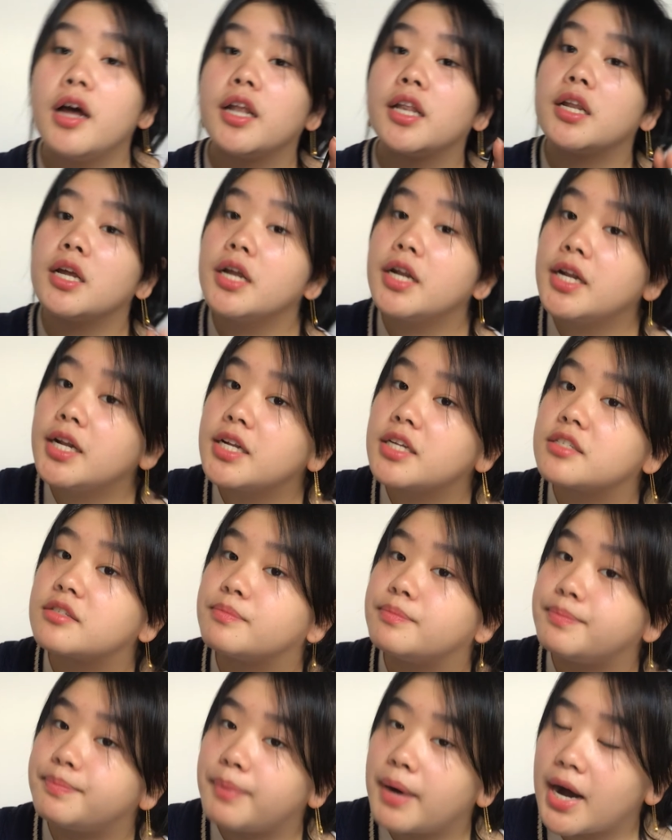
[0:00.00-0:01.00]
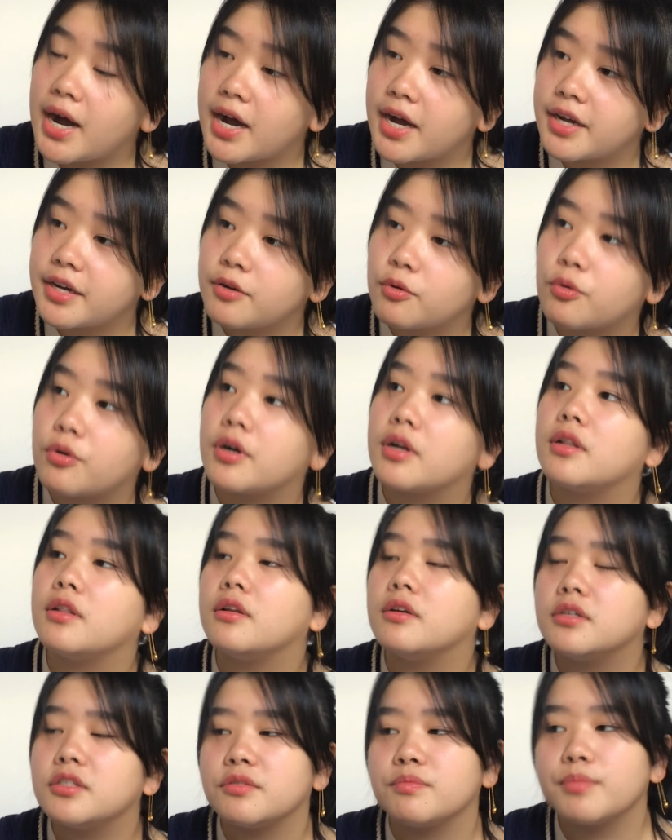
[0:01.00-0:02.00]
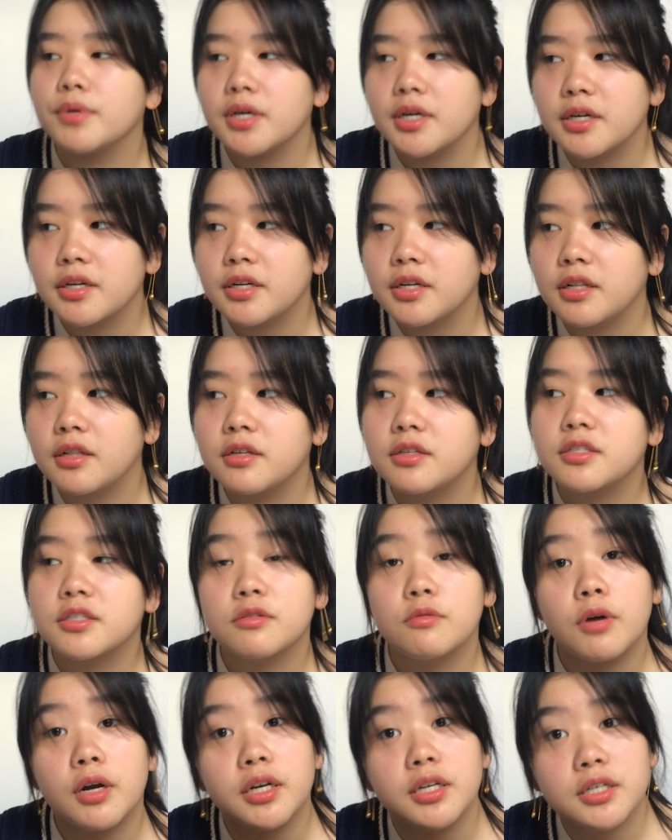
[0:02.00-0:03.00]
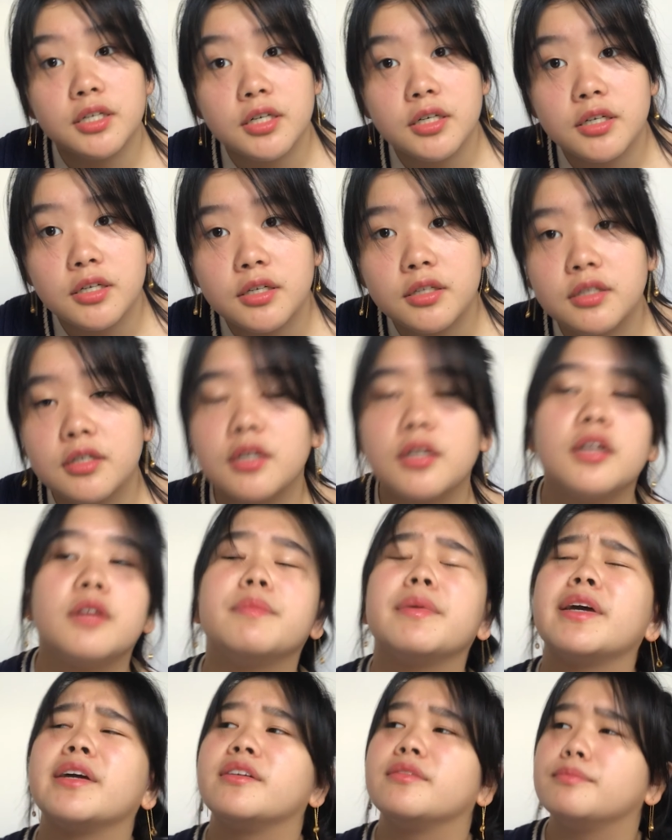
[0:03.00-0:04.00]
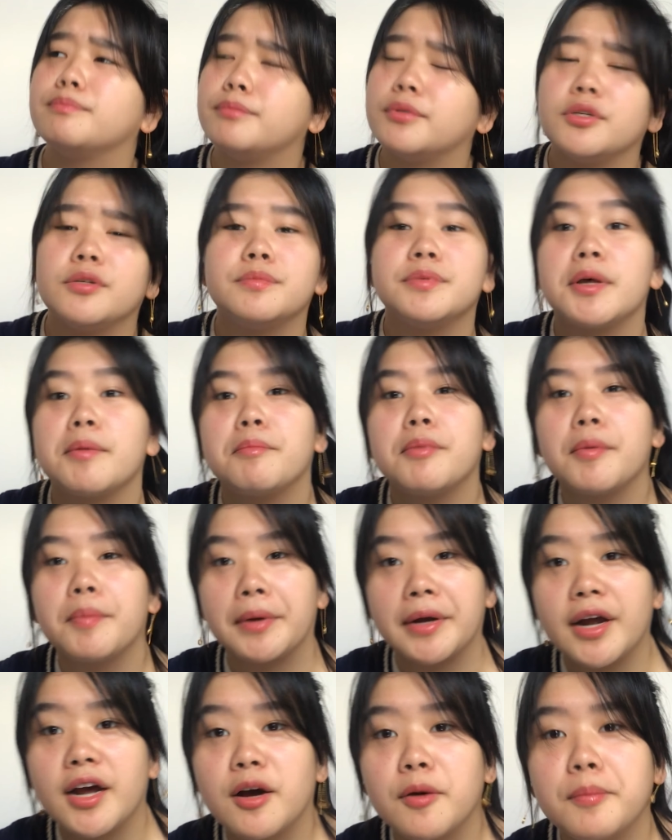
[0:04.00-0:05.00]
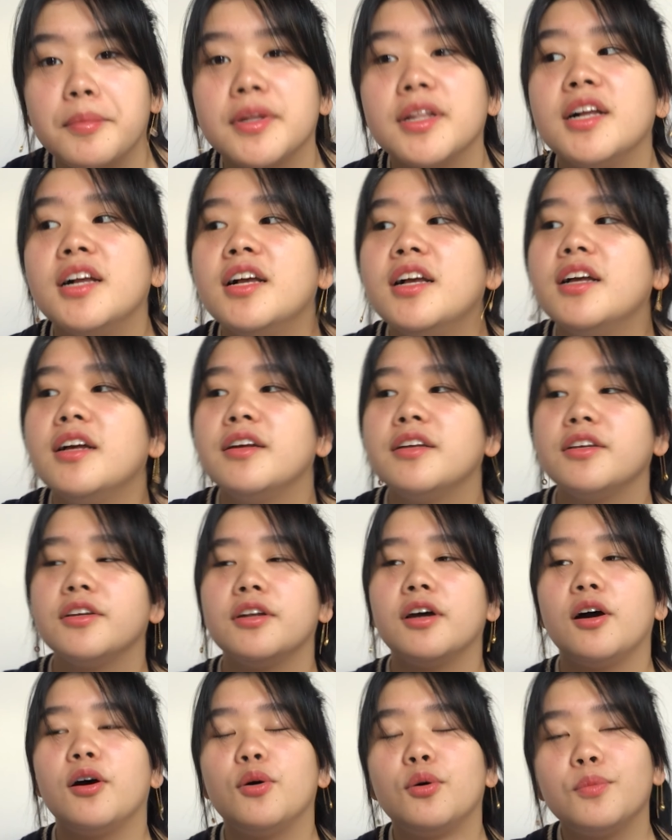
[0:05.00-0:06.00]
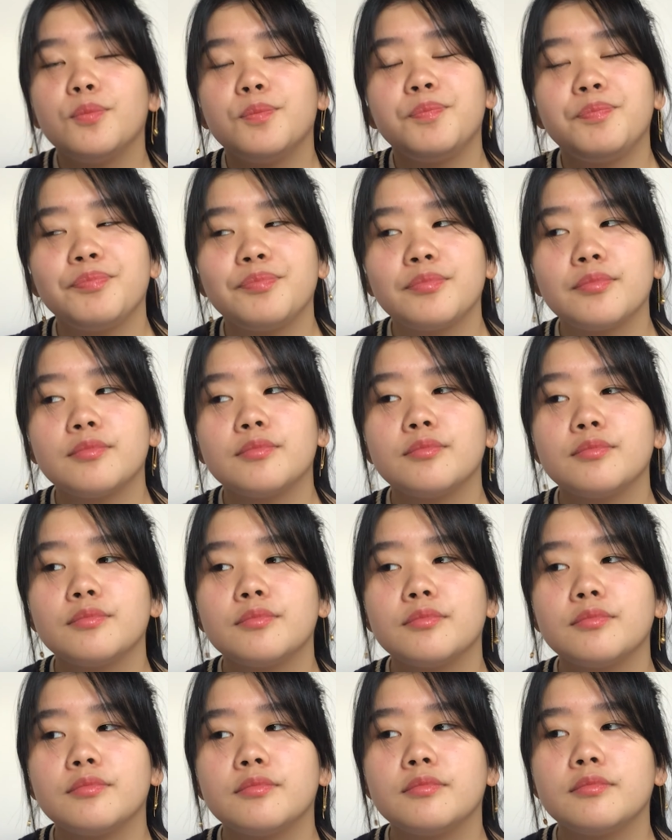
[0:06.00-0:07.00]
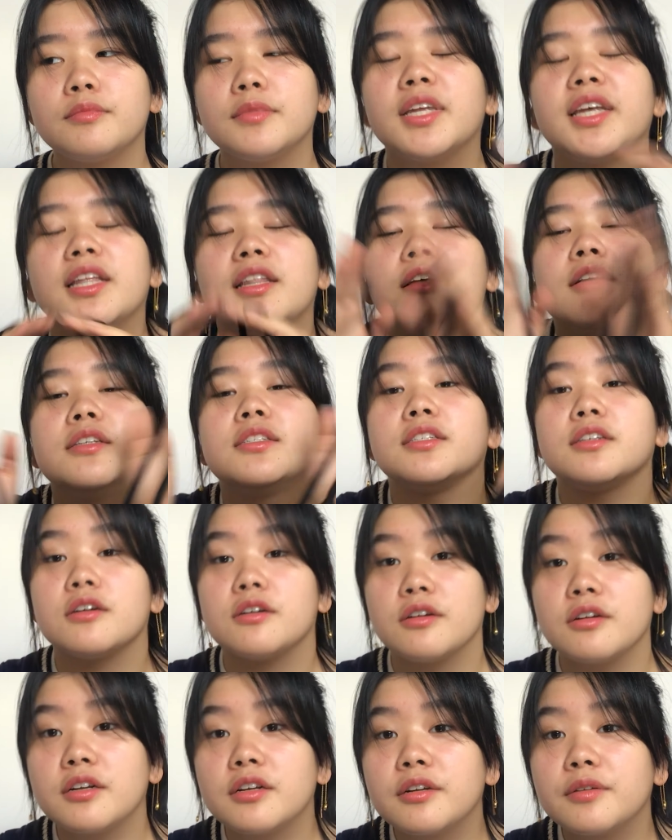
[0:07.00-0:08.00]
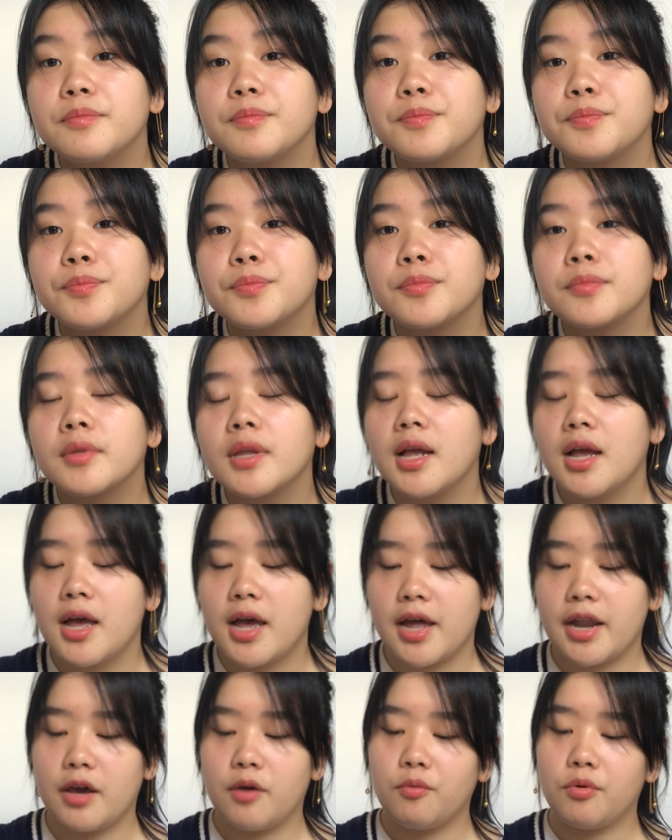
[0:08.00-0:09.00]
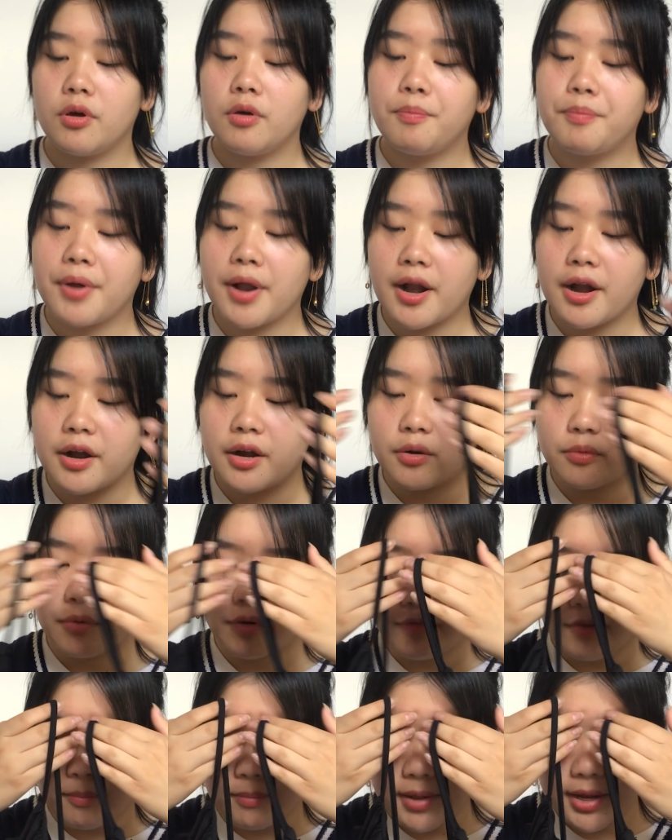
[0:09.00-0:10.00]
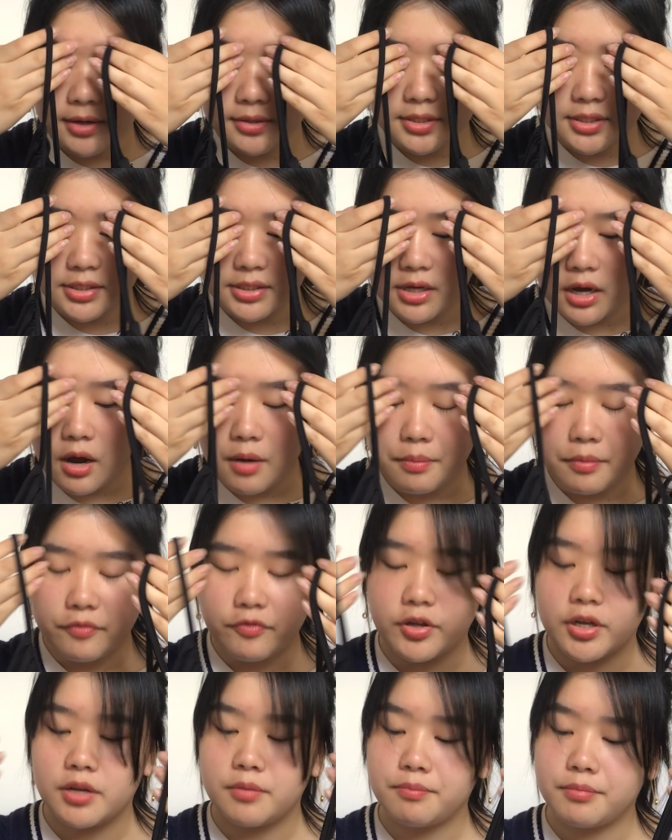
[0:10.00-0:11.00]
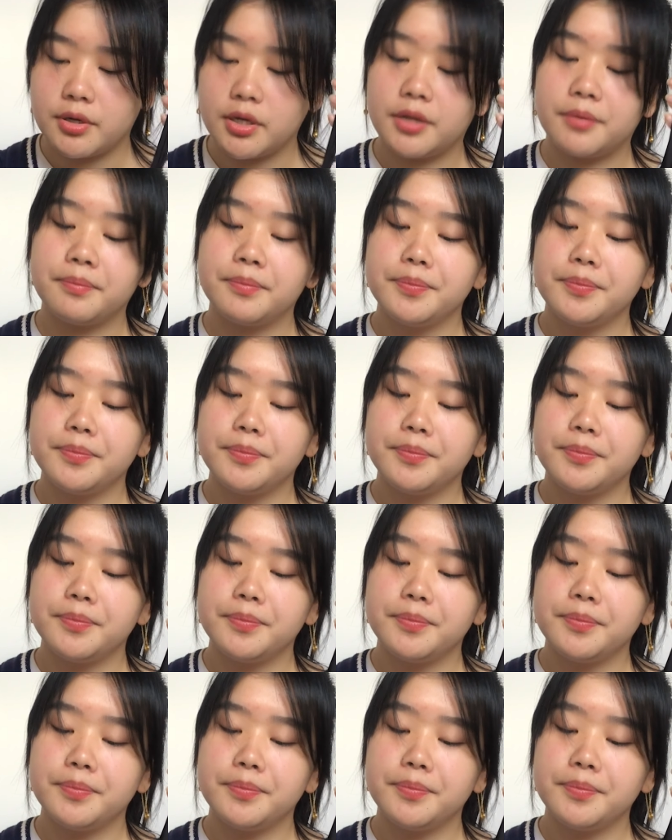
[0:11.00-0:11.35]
Not that it's bad or looks bad, it looks quite good. Not that my boobs are popping out, but you know, it looks good. And I will pair it with a blouse on top of it, but